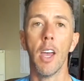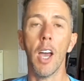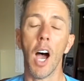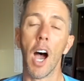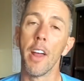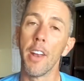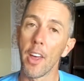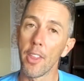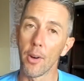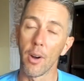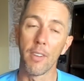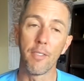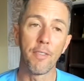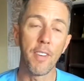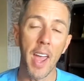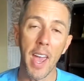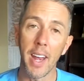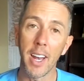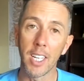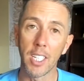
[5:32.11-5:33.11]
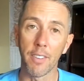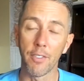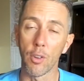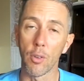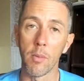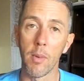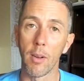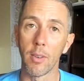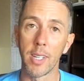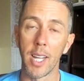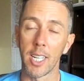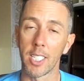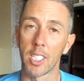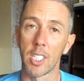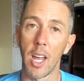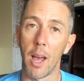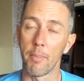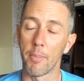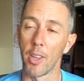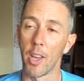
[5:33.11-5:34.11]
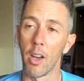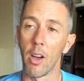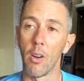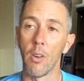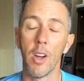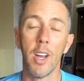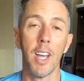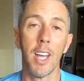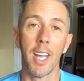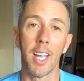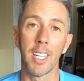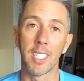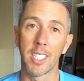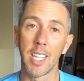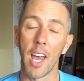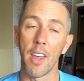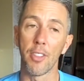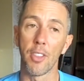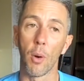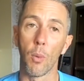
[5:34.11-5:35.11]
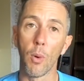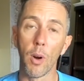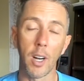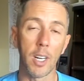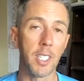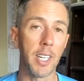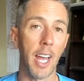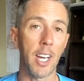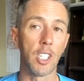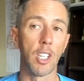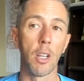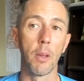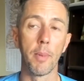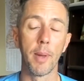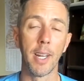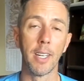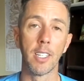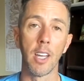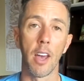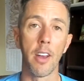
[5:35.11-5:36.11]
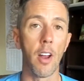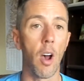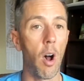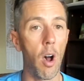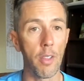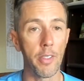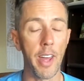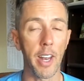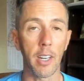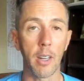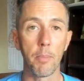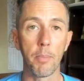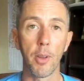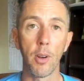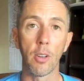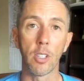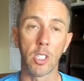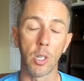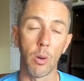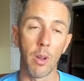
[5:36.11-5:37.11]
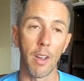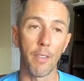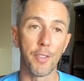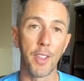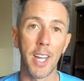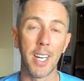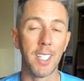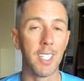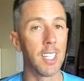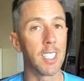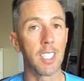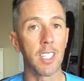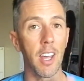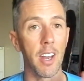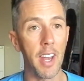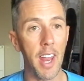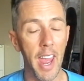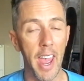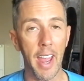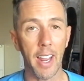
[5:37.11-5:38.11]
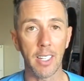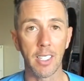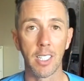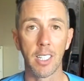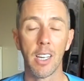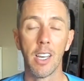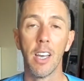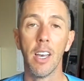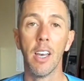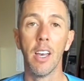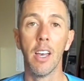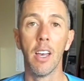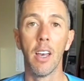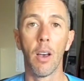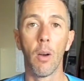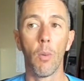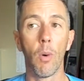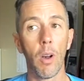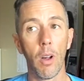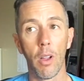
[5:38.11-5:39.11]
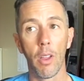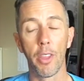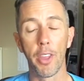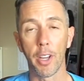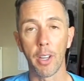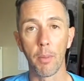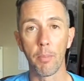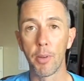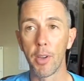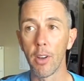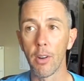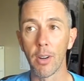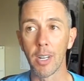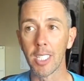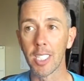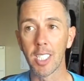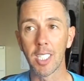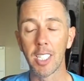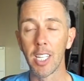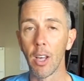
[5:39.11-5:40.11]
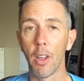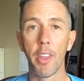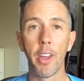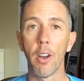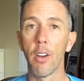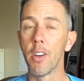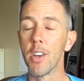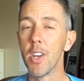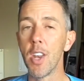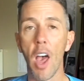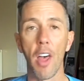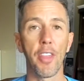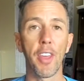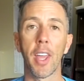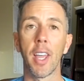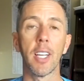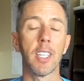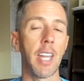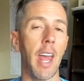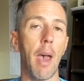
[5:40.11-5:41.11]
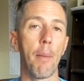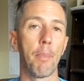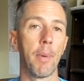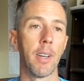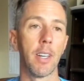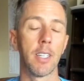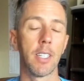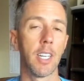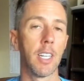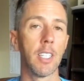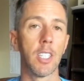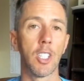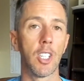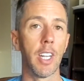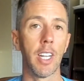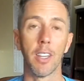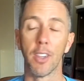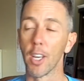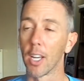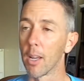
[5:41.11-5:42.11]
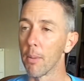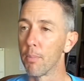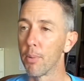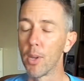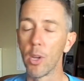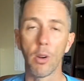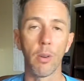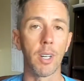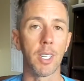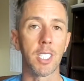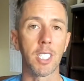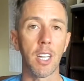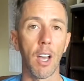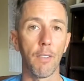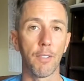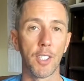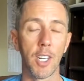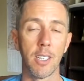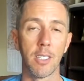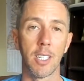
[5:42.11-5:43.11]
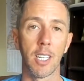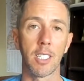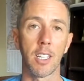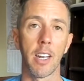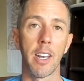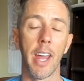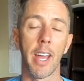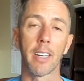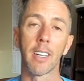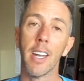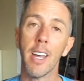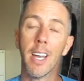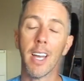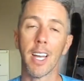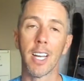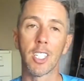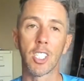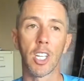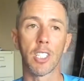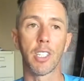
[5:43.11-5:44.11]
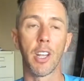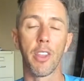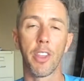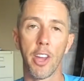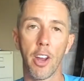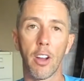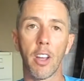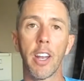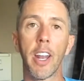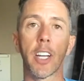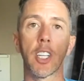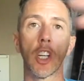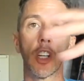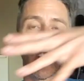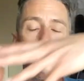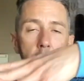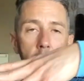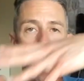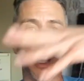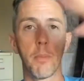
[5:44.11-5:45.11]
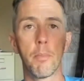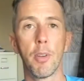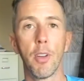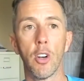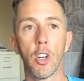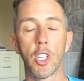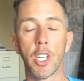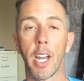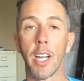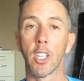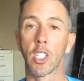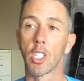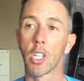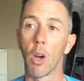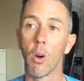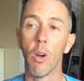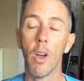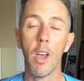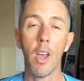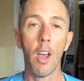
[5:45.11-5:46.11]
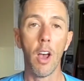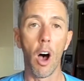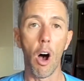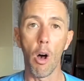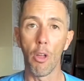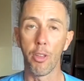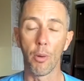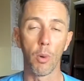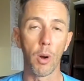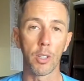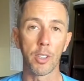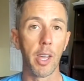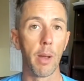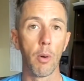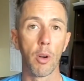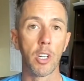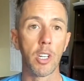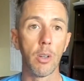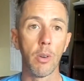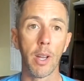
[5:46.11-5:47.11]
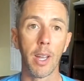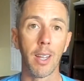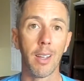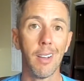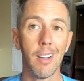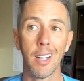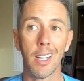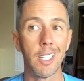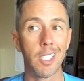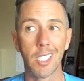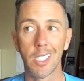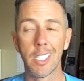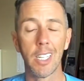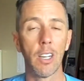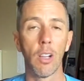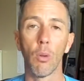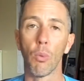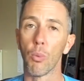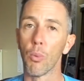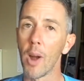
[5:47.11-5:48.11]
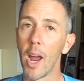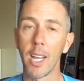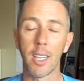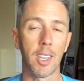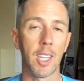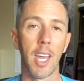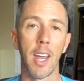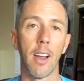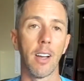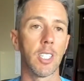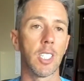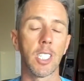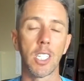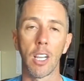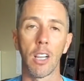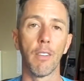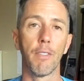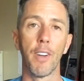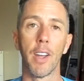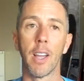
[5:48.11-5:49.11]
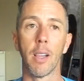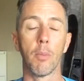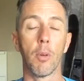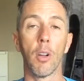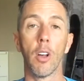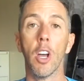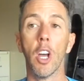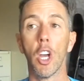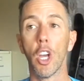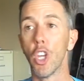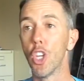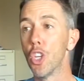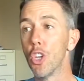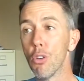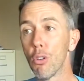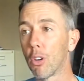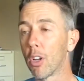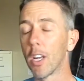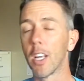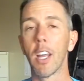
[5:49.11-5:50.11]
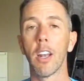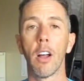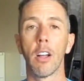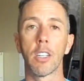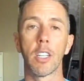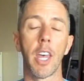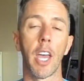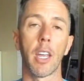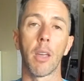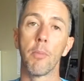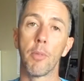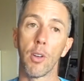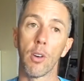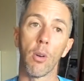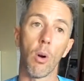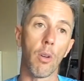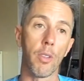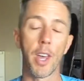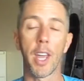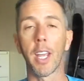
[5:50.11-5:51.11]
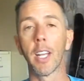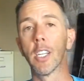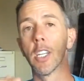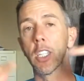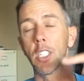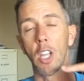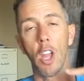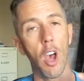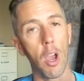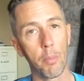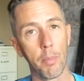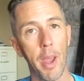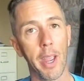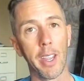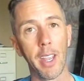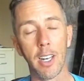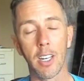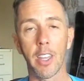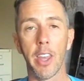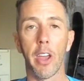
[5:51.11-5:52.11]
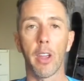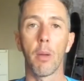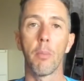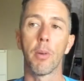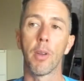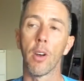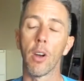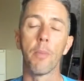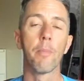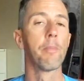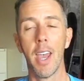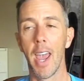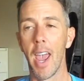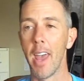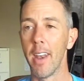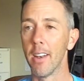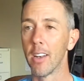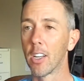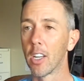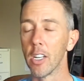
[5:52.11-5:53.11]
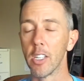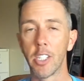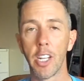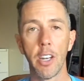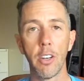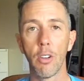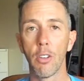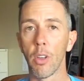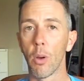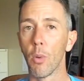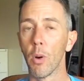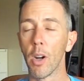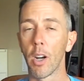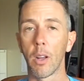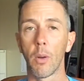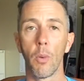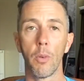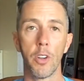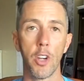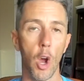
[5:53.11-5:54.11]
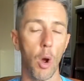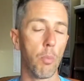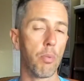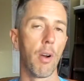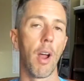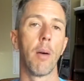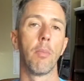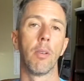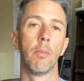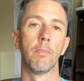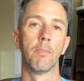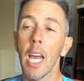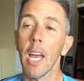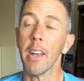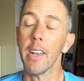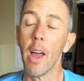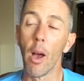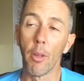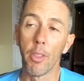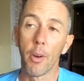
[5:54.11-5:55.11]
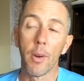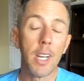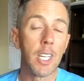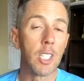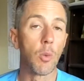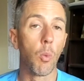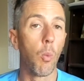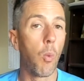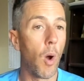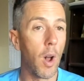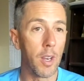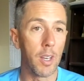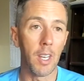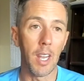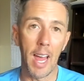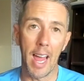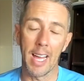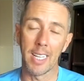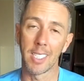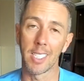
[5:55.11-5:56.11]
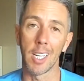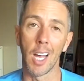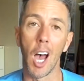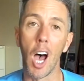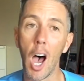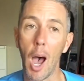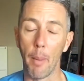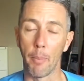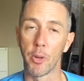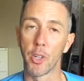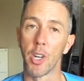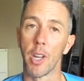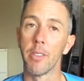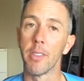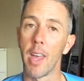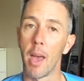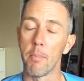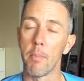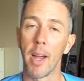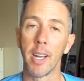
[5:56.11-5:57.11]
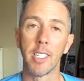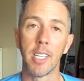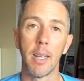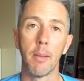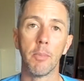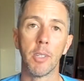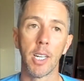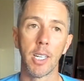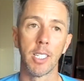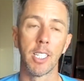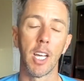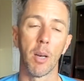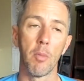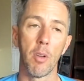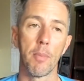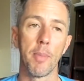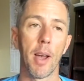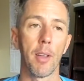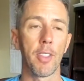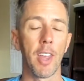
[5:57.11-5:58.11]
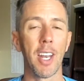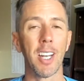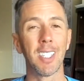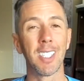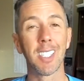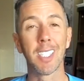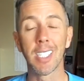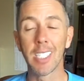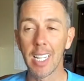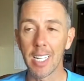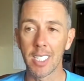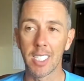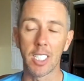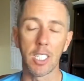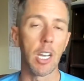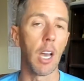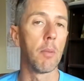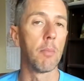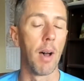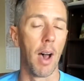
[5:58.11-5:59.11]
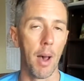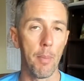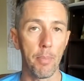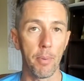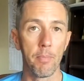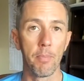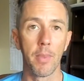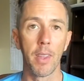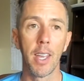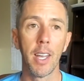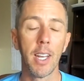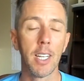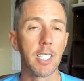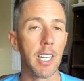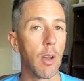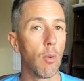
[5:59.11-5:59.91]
Another advantage of the remote desktop, though, is that the work is actually being done on that computer. So if they disconnect, well, the computer is still there. Nothing has happened. The computer itself didn't disconnect. It's just that their connection to that computer changed. So all the work they were doing is still right there, still available. You could get onto that computer, or they can just log back into that computer and continue the work, no problem. Now, there is one last option that my team didn't tell me about that has since come up. It is a